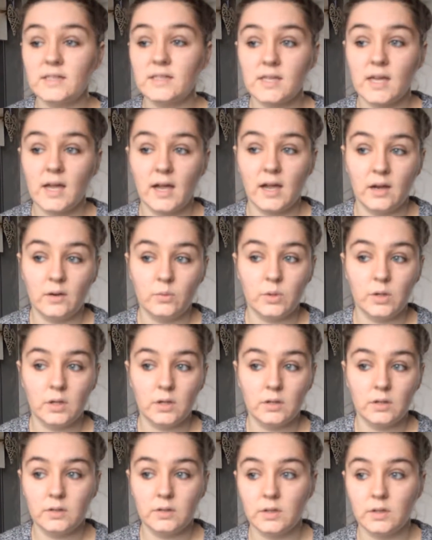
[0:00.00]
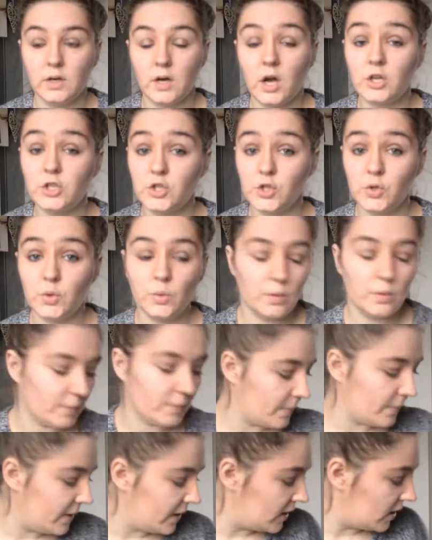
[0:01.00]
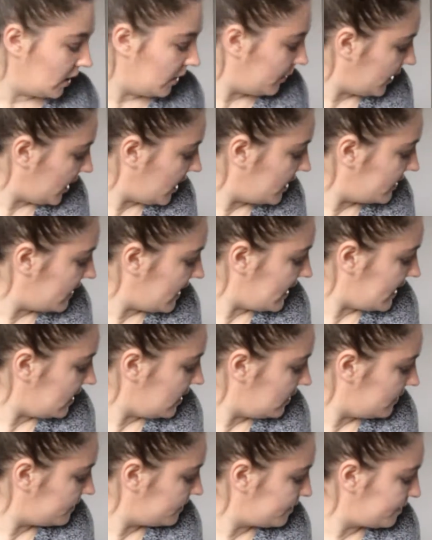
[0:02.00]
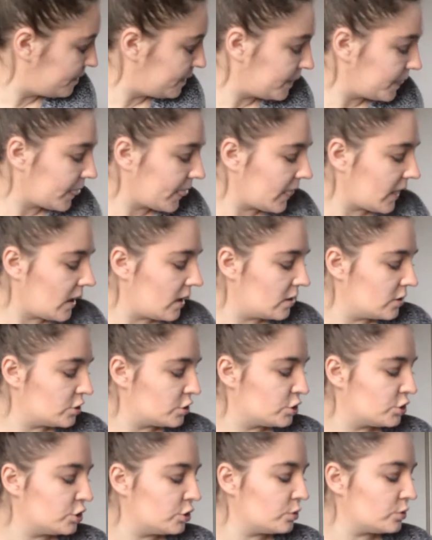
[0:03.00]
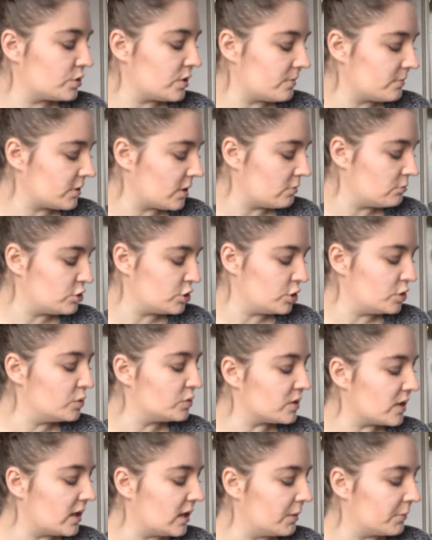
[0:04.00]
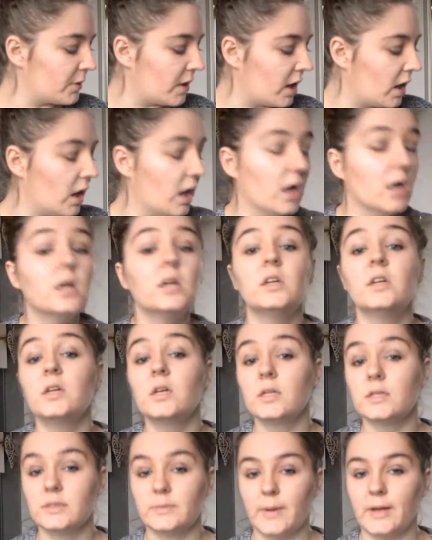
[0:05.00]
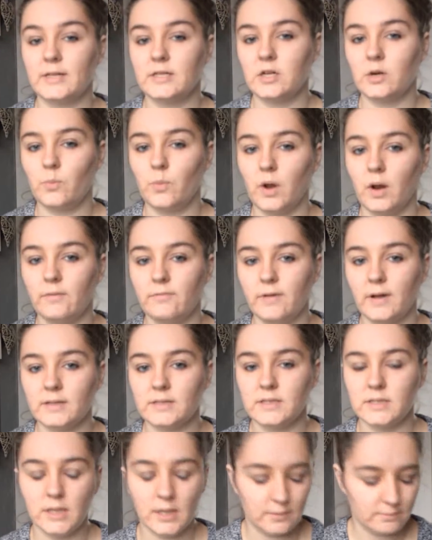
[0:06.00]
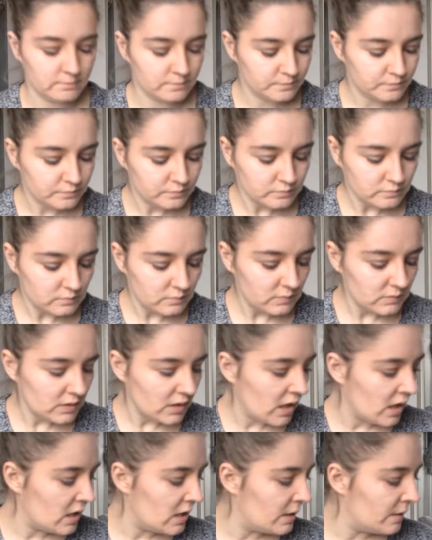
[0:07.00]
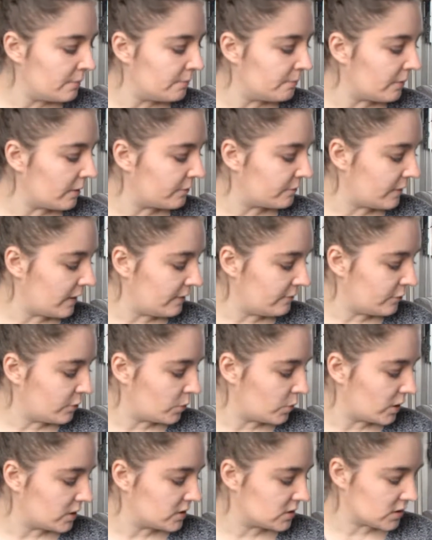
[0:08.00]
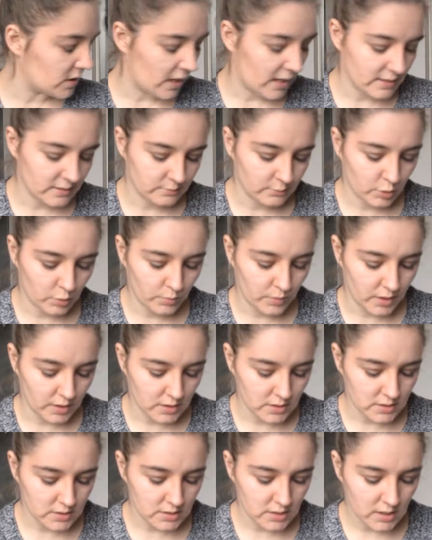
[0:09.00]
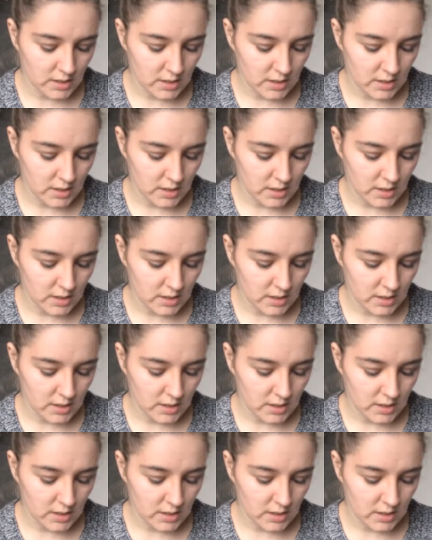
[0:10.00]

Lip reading: how I do my makeup. I then do sometimes use a lip colour, depending on what I'm fancying. My favourite ones at the moment